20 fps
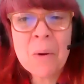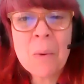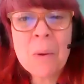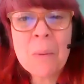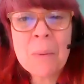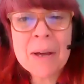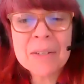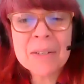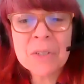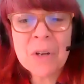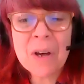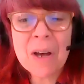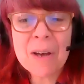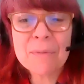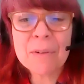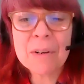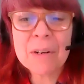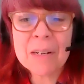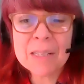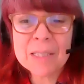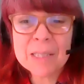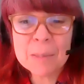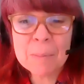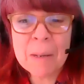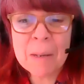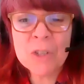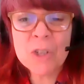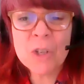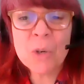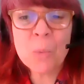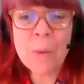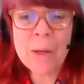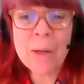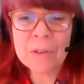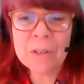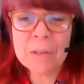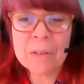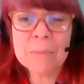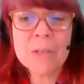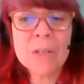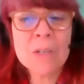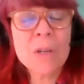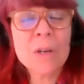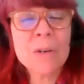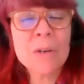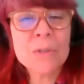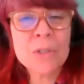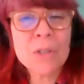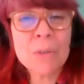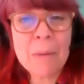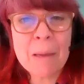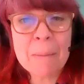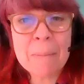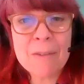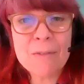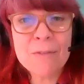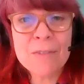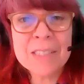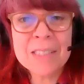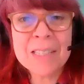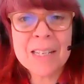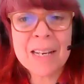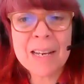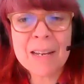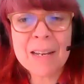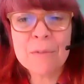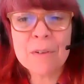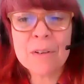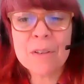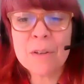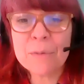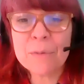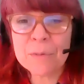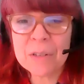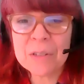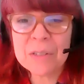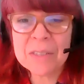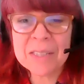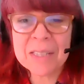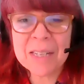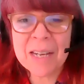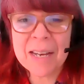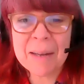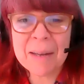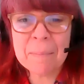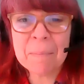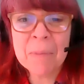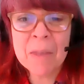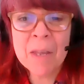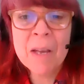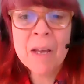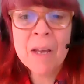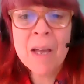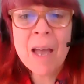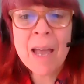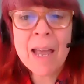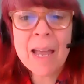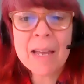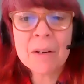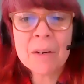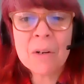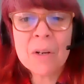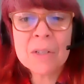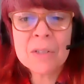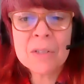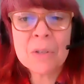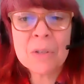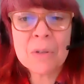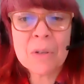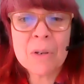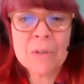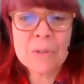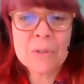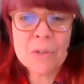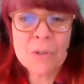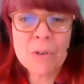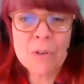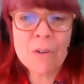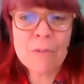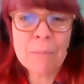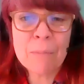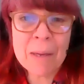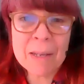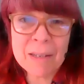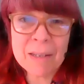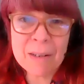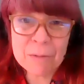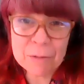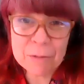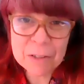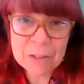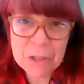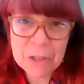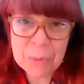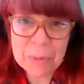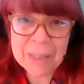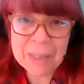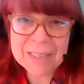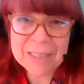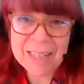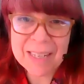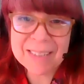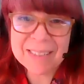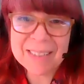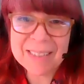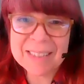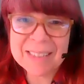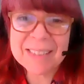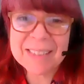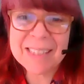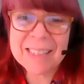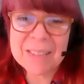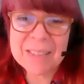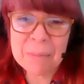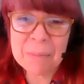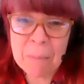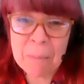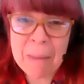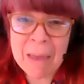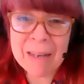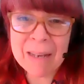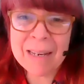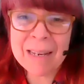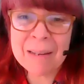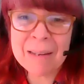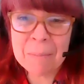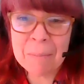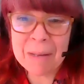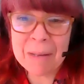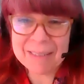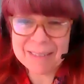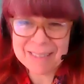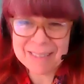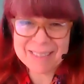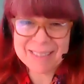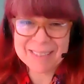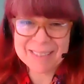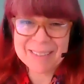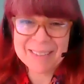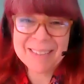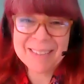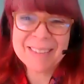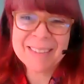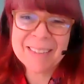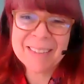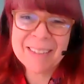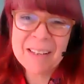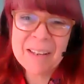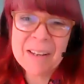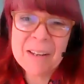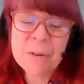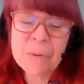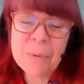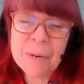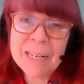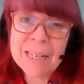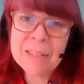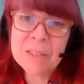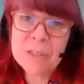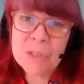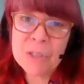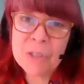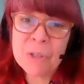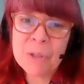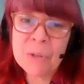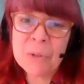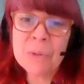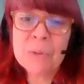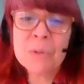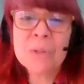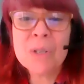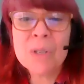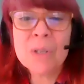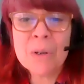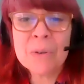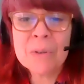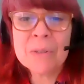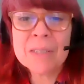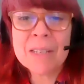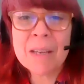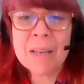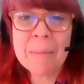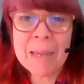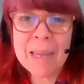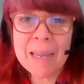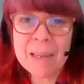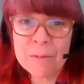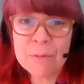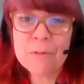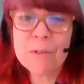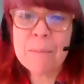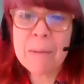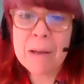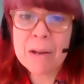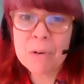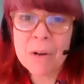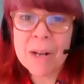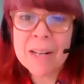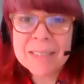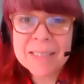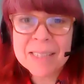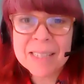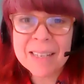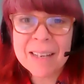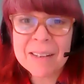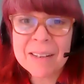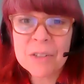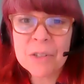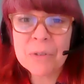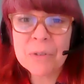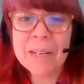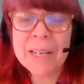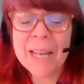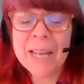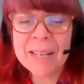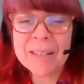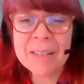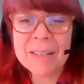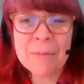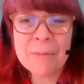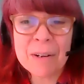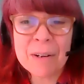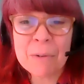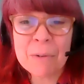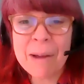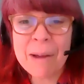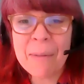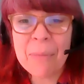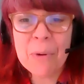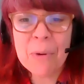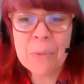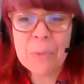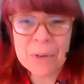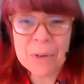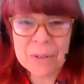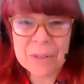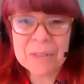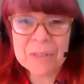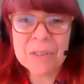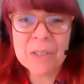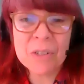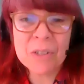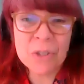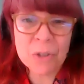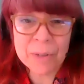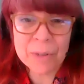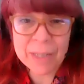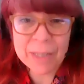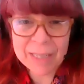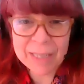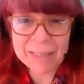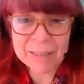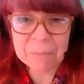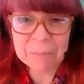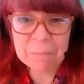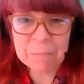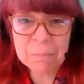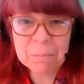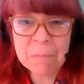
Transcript: We want to offer a special welcome to those who may be visiting for the first time, and also those who have been in virtual attendance these many months. Greetings to those coming in from across the country and even around the world to join in.